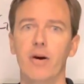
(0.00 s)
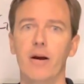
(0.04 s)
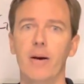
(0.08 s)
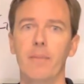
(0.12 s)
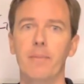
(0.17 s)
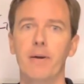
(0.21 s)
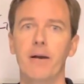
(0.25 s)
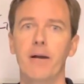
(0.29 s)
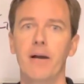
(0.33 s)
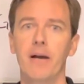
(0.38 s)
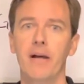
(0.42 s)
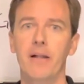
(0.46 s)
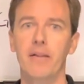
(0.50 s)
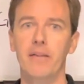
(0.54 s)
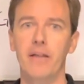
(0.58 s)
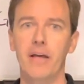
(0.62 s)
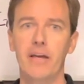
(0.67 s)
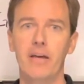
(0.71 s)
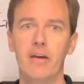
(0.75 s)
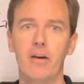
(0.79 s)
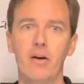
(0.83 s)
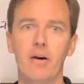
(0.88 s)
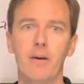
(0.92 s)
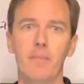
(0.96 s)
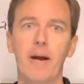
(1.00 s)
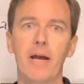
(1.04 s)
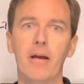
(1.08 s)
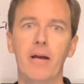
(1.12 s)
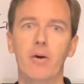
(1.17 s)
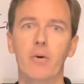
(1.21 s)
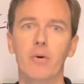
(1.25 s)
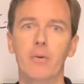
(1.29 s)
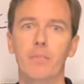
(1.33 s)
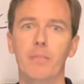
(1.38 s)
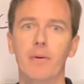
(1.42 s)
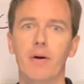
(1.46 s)
up. Thank you. I'm
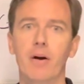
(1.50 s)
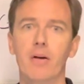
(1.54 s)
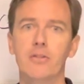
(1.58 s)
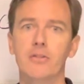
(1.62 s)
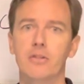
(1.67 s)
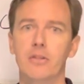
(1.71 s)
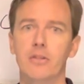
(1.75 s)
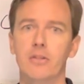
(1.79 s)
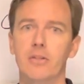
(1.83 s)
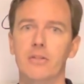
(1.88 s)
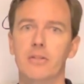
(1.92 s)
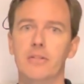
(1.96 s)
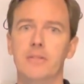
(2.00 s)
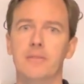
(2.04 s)
Michael with Menard Jewelers.